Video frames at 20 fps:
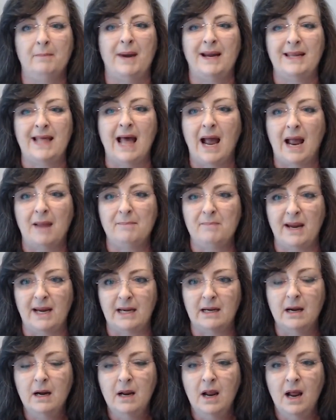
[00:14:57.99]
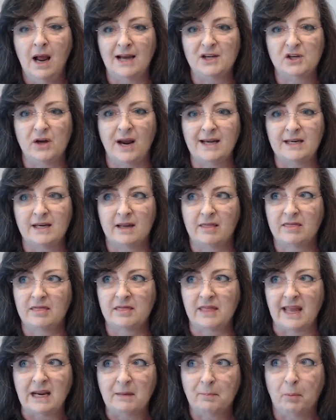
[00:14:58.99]
And by that, I mean, I try to
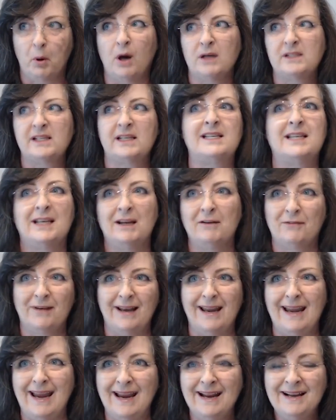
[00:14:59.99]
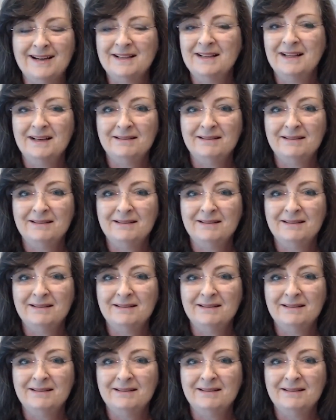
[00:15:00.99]
think positively,